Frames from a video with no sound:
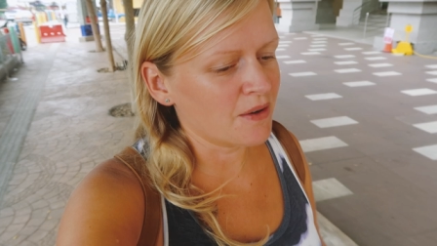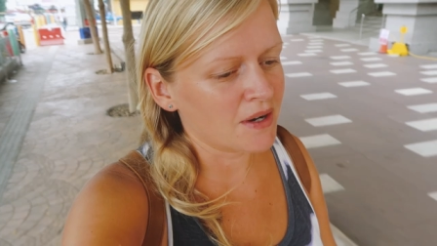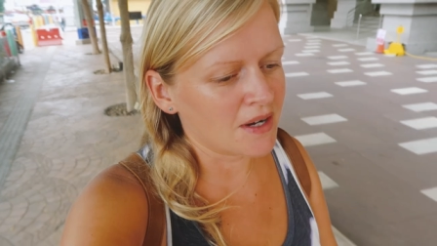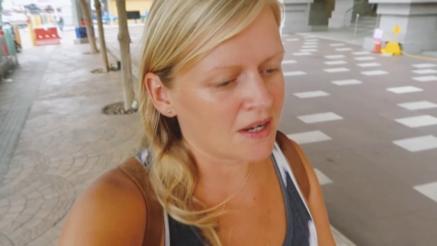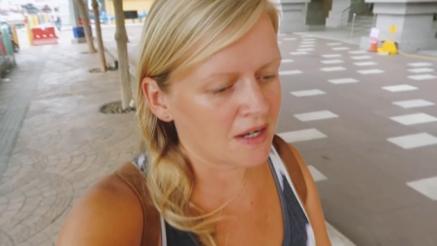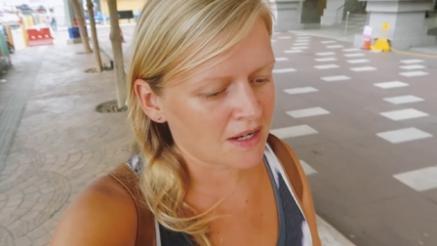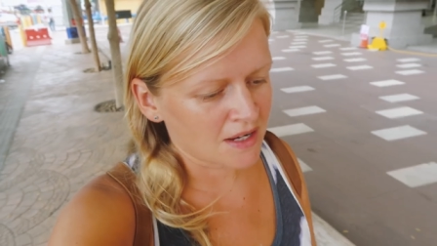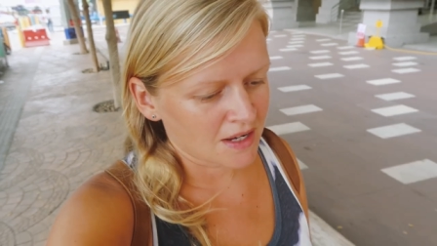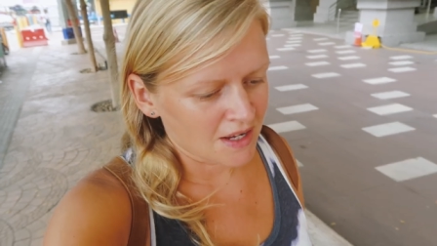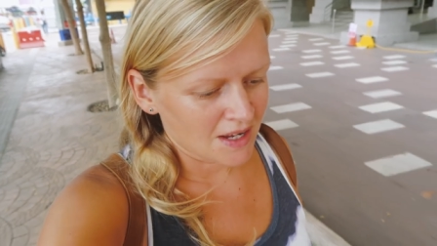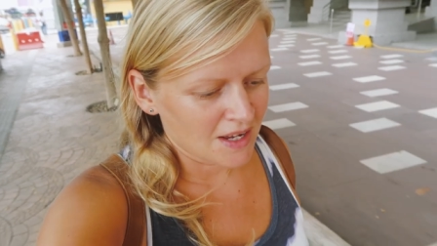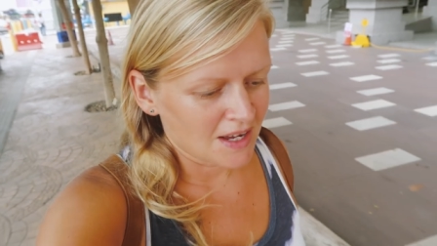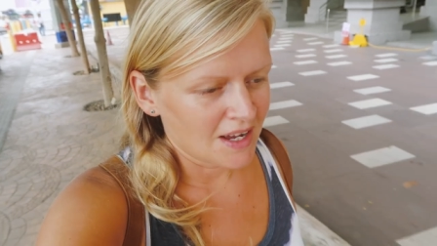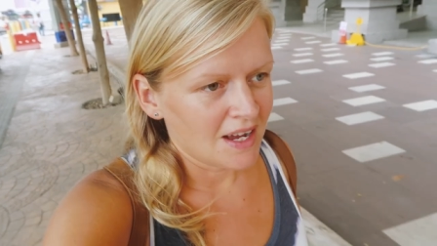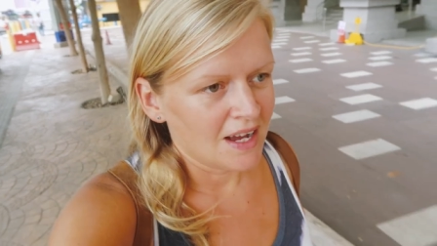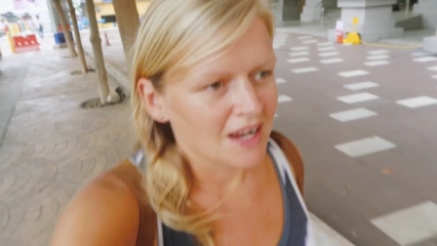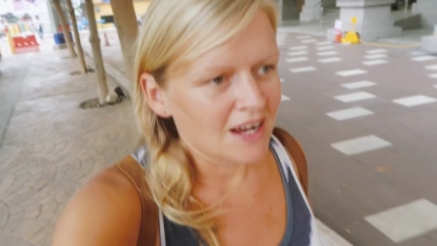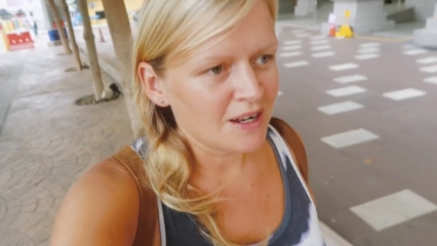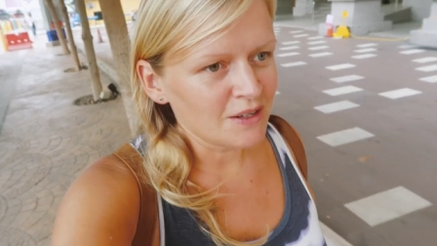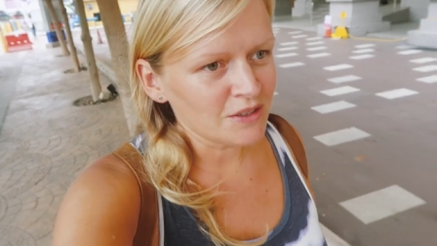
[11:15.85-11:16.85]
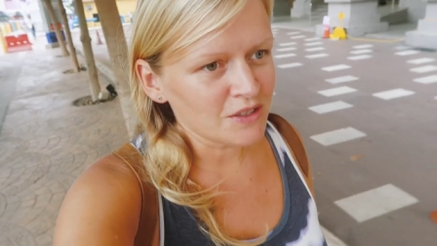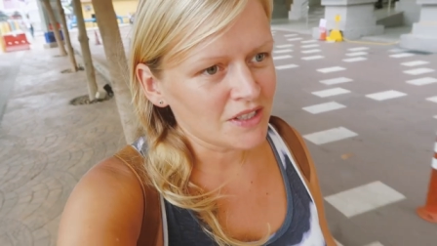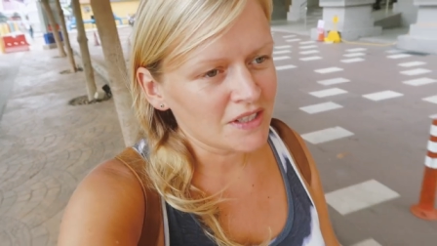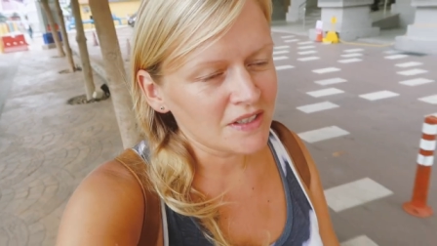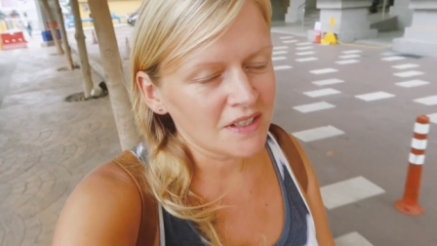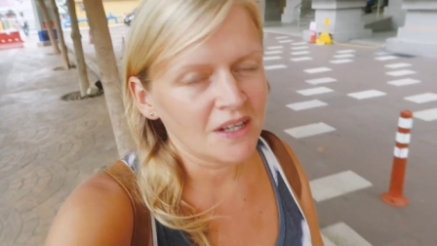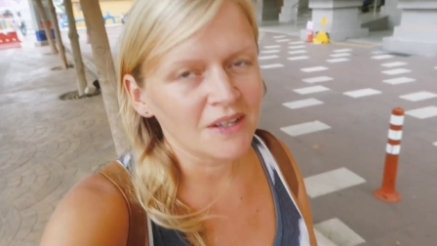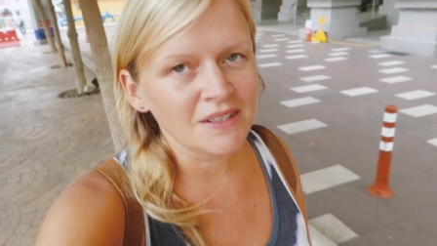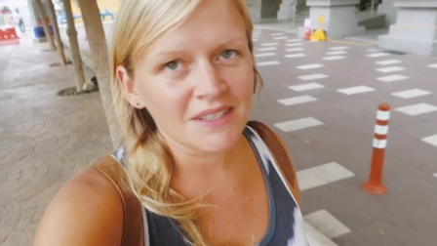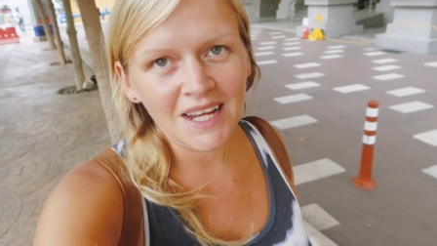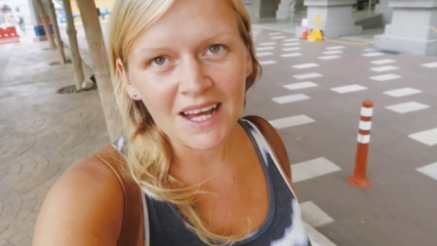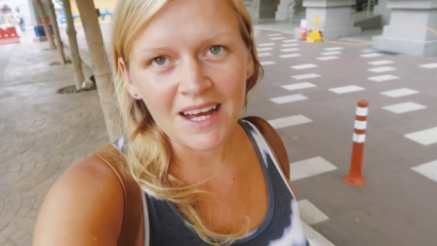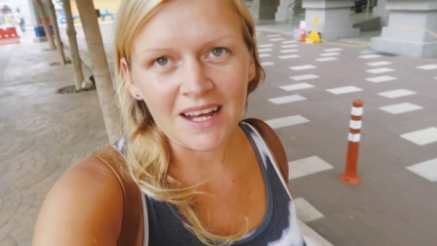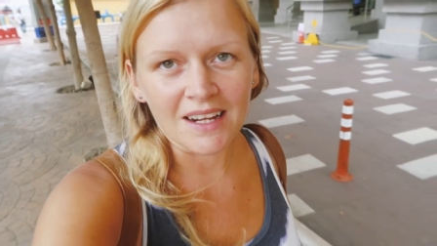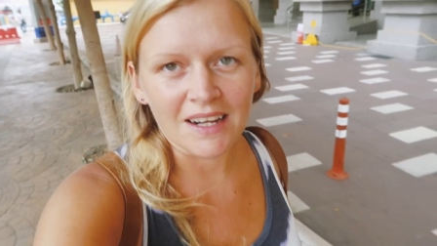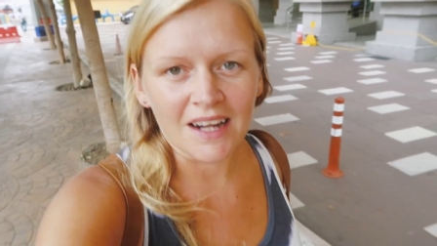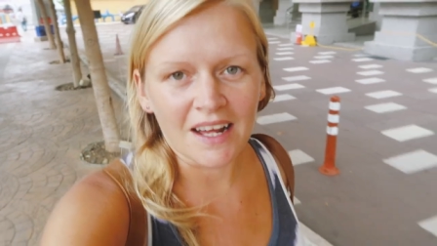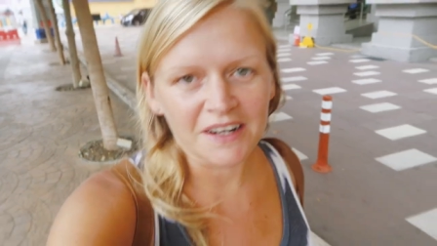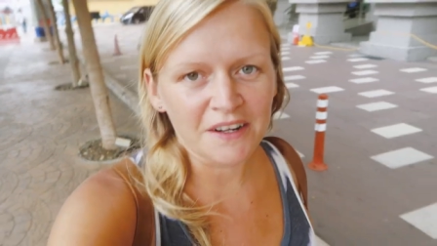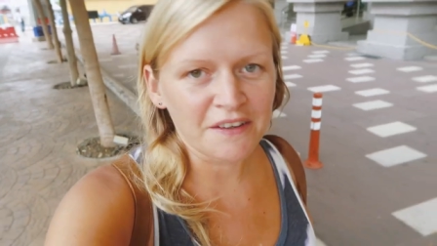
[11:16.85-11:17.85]
I was just in the
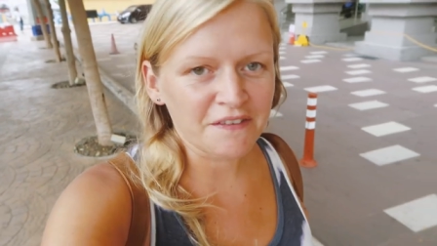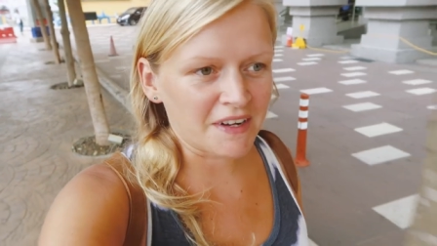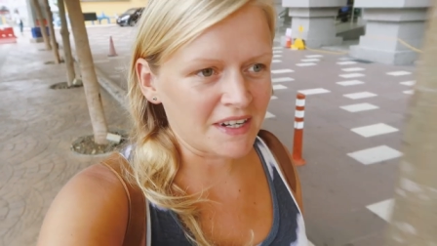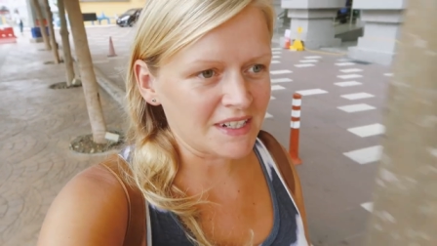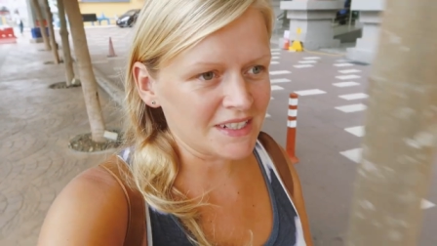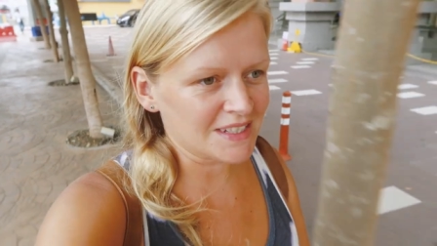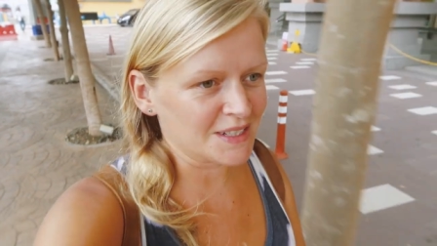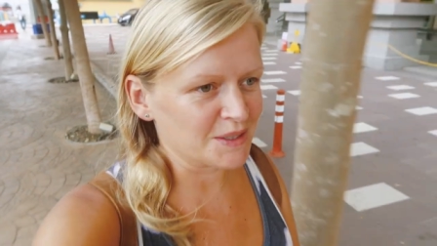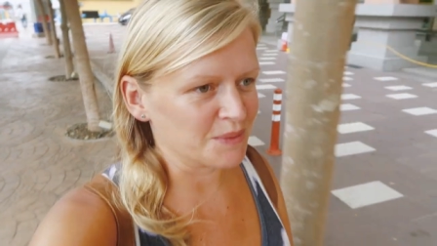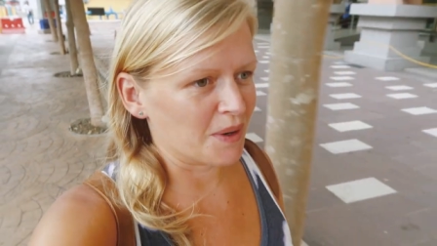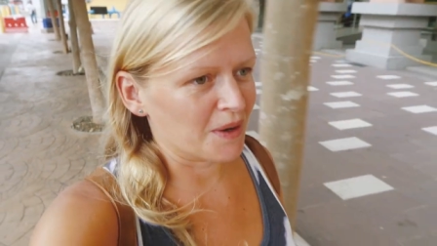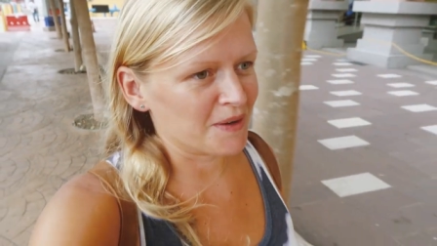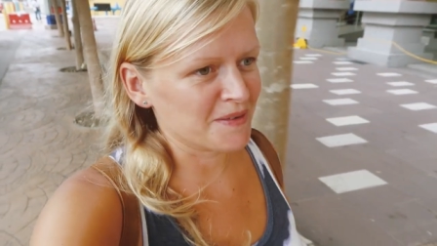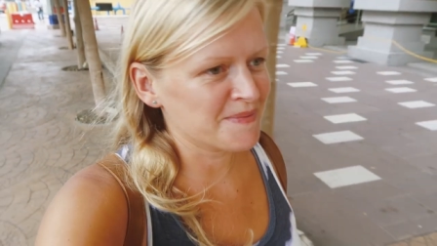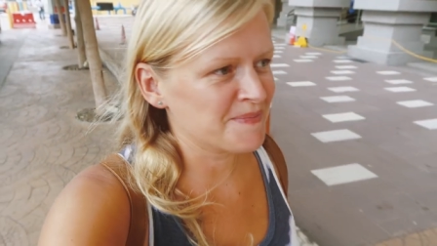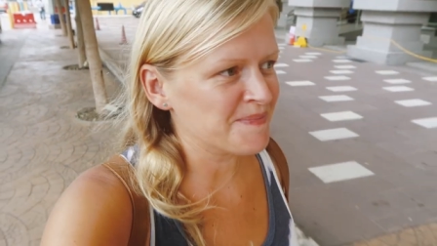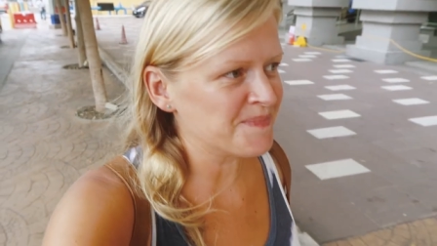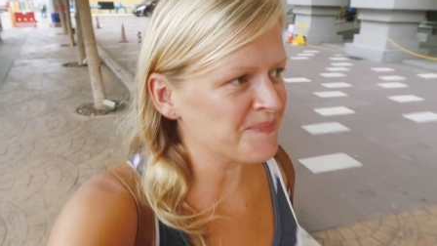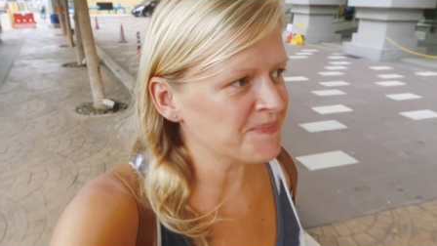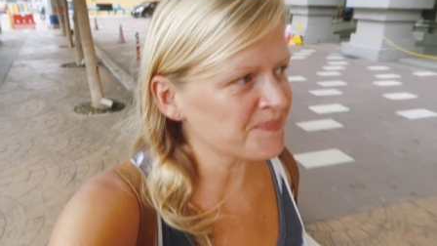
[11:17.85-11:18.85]
hotel and I fancy one.